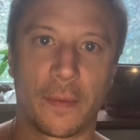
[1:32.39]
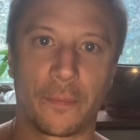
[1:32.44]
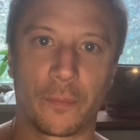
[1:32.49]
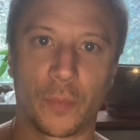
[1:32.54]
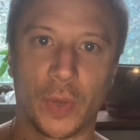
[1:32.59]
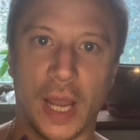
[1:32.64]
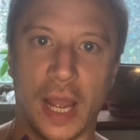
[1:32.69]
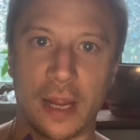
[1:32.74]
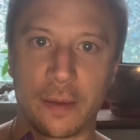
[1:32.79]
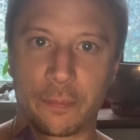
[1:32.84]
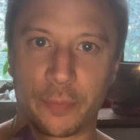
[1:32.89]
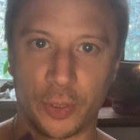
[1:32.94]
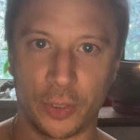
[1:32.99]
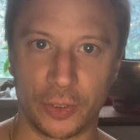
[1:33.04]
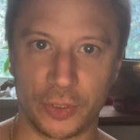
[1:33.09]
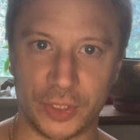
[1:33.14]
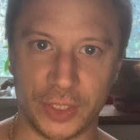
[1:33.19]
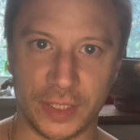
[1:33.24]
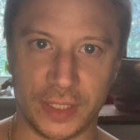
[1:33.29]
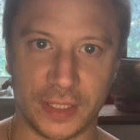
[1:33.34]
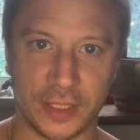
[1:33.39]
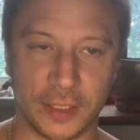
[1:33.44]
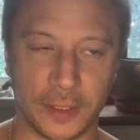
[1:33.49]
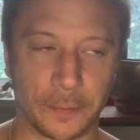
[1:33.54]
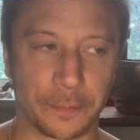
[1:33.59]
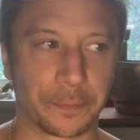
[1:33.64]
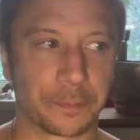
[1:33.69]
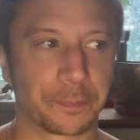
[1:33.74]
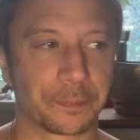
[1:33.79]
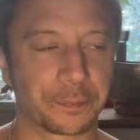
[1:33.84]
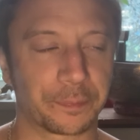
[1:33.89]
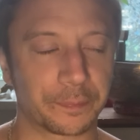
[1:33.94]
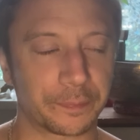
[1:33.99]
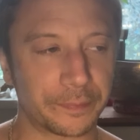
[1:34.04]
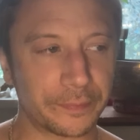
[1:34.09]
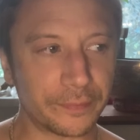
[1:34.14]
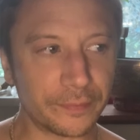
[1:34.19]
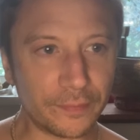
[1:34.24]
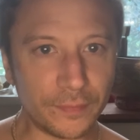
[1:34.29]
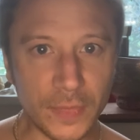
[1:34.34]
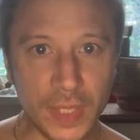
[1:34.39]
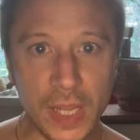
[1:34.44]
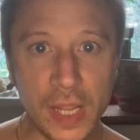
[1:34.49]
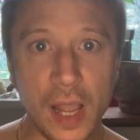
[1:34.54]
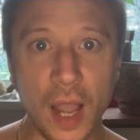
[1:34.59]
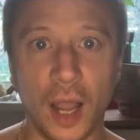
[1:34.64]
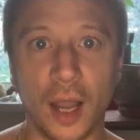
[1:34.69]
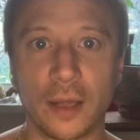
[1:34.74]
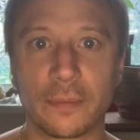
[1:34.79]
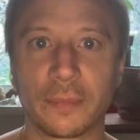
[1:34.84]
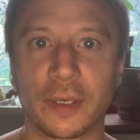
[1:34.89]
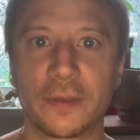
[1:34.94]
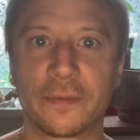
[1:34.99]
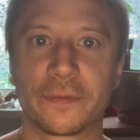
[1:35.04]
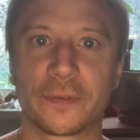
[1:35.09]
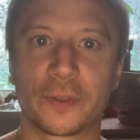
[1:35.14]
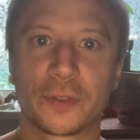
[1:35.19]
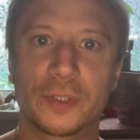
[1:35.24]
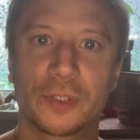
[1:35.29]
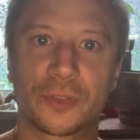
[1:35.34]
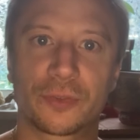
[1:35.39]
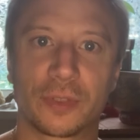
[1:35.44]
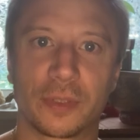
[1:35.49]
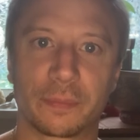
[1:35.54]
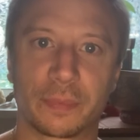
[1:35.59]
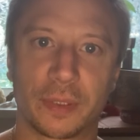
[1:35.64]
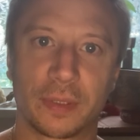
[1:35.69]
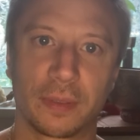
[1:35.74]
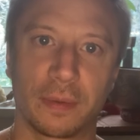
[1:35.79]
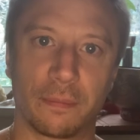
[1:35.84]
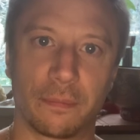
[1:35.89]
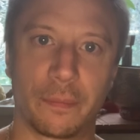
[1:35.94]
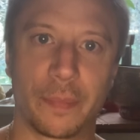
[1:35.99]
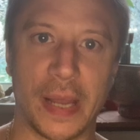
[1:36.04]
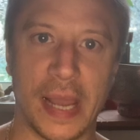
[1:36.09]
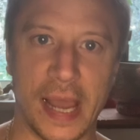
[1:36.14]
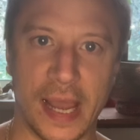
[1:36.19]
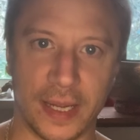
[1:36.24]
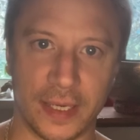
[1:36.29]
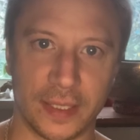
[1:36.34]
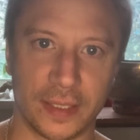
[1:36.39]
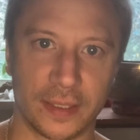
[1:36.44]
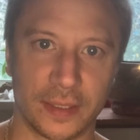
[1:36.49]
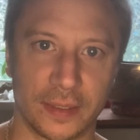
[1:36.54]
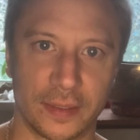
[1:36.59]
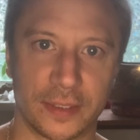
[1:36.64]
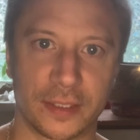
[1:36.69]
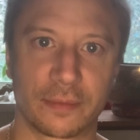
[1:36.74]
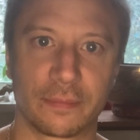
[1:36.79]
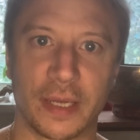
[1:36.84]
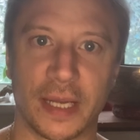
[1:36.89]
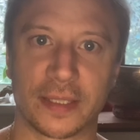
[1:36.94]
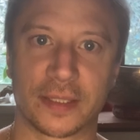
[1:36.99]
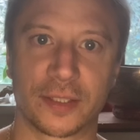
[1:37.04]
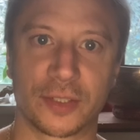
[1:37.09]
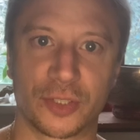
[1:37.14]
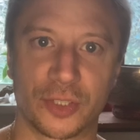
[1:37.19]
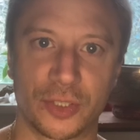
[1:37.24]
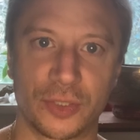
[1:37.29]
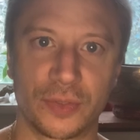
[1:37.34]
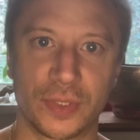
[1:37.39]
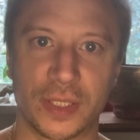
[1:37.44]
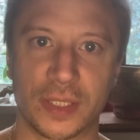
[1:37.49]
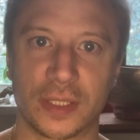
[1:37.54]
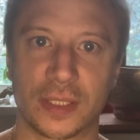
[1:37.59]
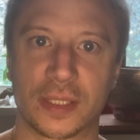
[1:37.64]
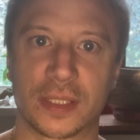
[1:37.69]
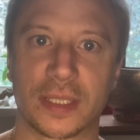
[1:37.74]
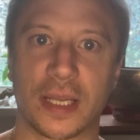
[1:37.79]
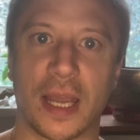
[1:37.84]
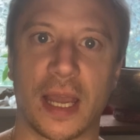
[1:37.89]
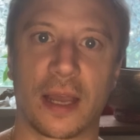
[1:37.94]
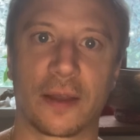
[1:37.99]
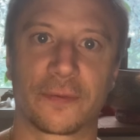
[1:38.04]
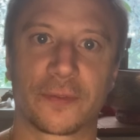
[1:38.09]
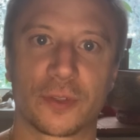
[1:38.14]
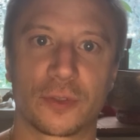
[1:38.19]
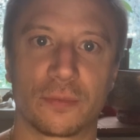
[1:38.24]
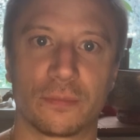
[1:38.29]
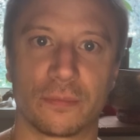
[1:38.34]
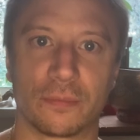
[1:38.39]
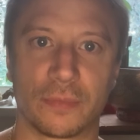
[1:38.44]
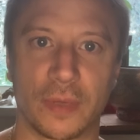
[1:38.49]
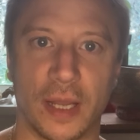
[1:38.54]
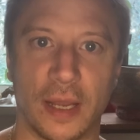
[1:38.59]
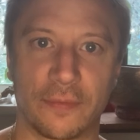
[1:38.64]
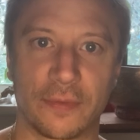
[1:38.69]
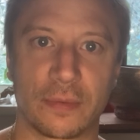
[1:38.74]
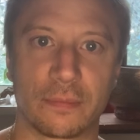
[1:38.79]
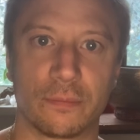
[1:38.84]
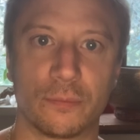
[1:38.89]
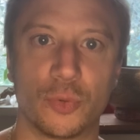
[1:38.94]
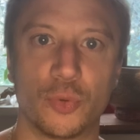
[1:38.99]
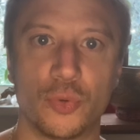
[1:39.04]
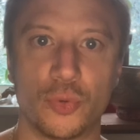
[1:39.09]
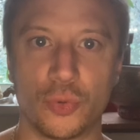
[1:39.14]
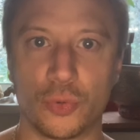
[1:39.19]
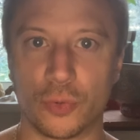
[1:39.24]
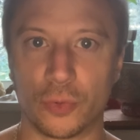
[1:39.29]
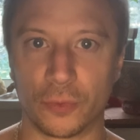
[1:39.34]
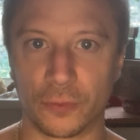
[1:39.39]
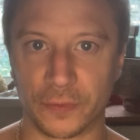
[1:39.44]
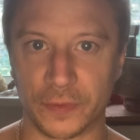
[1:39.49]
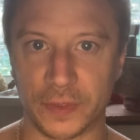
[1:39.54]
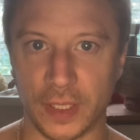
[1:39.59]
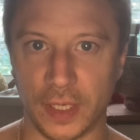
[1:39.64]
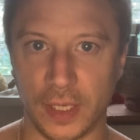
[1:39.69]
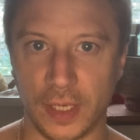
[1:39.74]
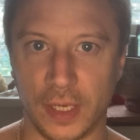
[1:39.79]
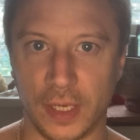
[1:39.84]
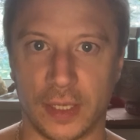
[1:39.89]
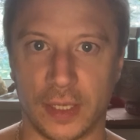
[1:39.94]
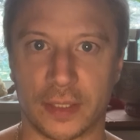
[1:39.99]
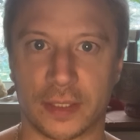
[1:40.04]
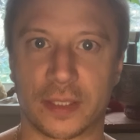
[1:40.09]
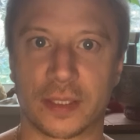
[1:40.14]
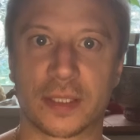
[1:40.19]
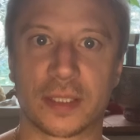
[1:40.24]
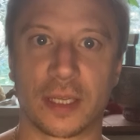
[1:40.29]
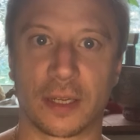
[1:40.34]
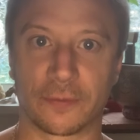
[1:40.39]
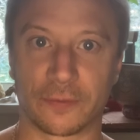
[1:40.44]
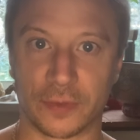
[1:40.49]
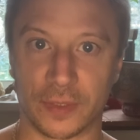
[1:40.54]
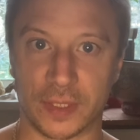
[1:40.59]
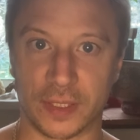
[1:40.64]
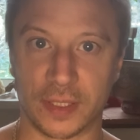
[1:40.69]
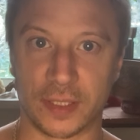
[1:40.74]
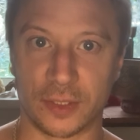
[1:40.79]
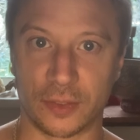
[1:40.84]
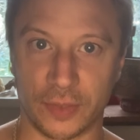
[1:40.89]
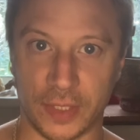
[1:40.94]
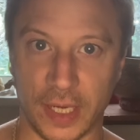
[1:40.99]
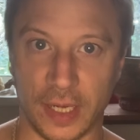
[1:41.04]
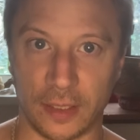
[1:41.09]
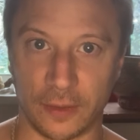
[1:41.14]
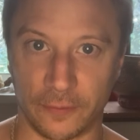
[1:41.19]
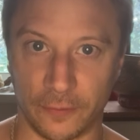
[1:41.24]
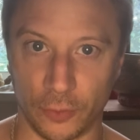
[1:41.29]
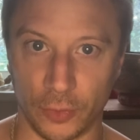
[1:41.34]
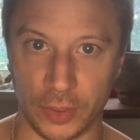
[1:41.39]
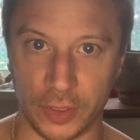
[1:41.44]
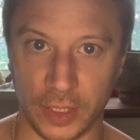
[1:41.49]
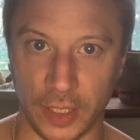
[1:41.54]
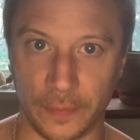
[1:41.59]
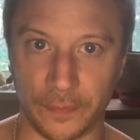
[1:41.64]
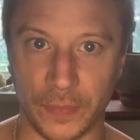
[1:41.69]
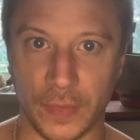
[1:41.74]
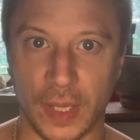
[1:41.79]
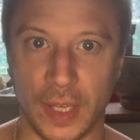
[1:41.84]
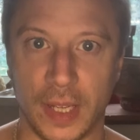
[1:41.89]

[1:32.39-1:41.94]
But I purchased it on my first trip back to Massachusetts after having moved to San Francisco, California.